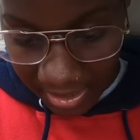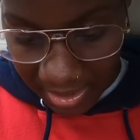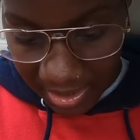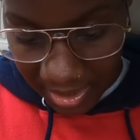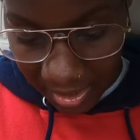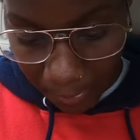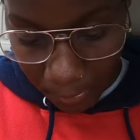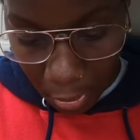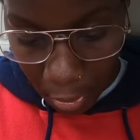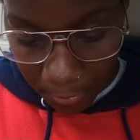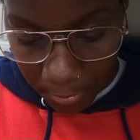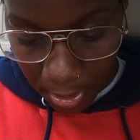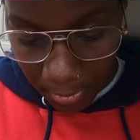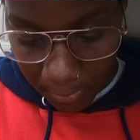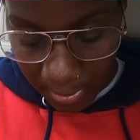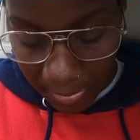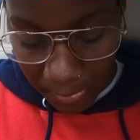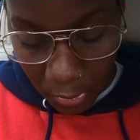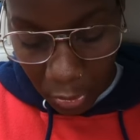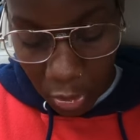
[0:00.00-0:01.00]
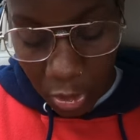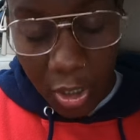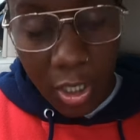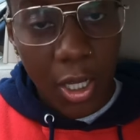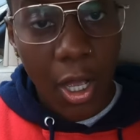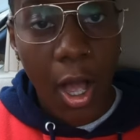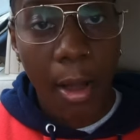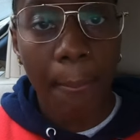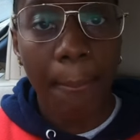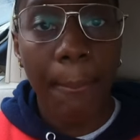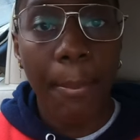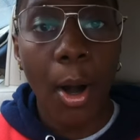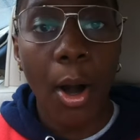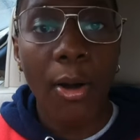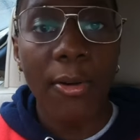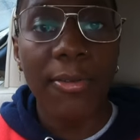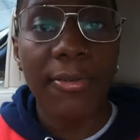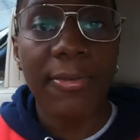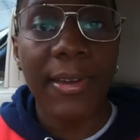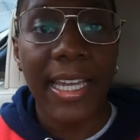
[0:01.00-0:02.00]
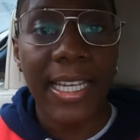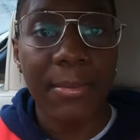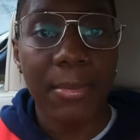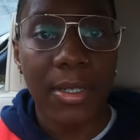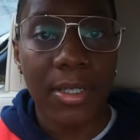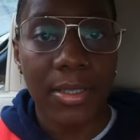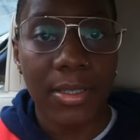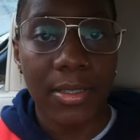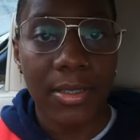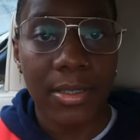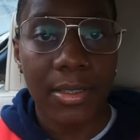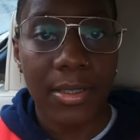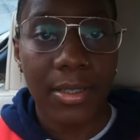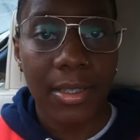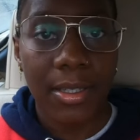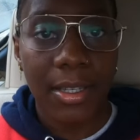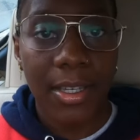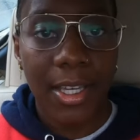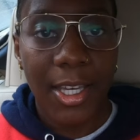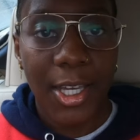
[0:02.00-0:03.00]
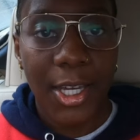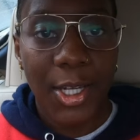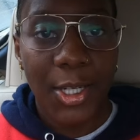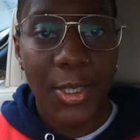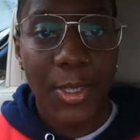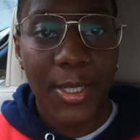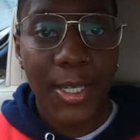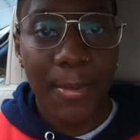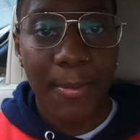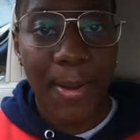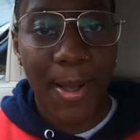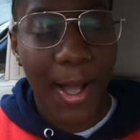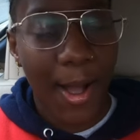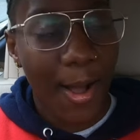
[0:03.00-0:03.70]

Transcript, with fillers: guess these are popular people. You can become pop famous. You can